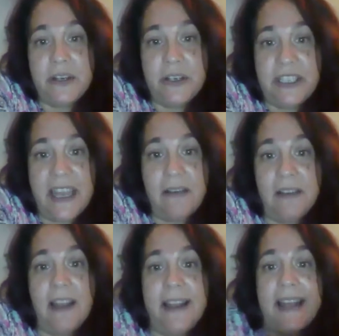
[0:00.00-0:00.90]
her
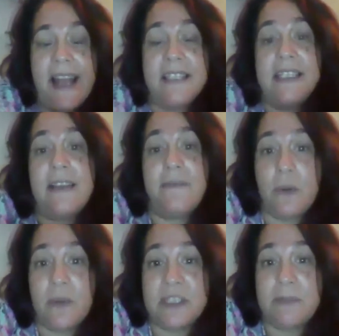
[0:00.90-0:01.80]
downline as if
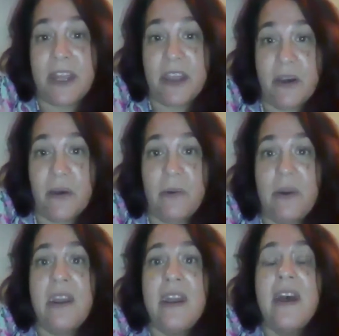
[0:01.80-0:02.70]
it was my own,
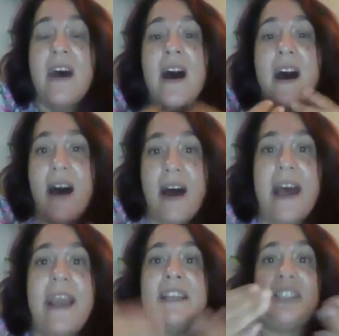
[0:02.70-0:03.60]

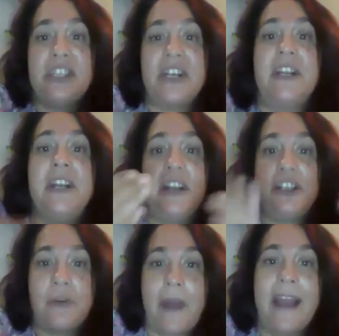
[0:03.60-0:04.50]
I started
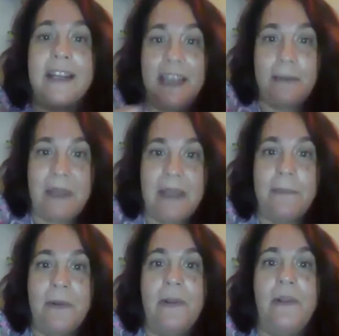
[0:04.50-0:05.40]
attracting
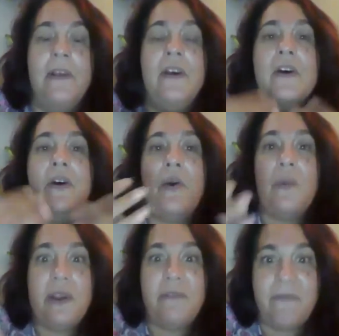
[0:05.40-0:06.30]
people who
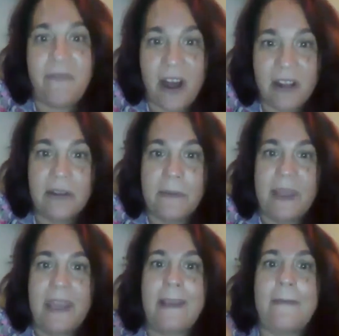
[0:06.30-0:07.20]
would follow
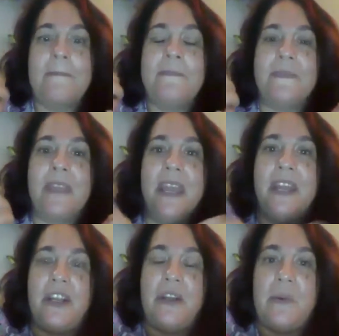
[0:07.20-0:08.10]
me
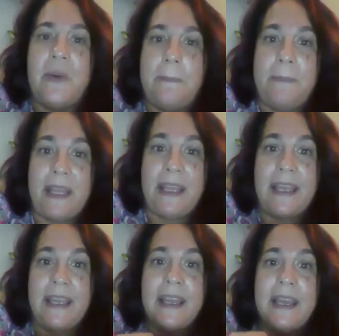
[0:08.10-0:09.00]
and who would
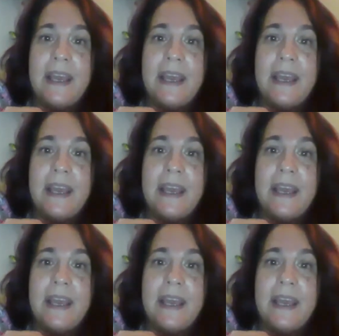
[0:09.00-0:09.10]
be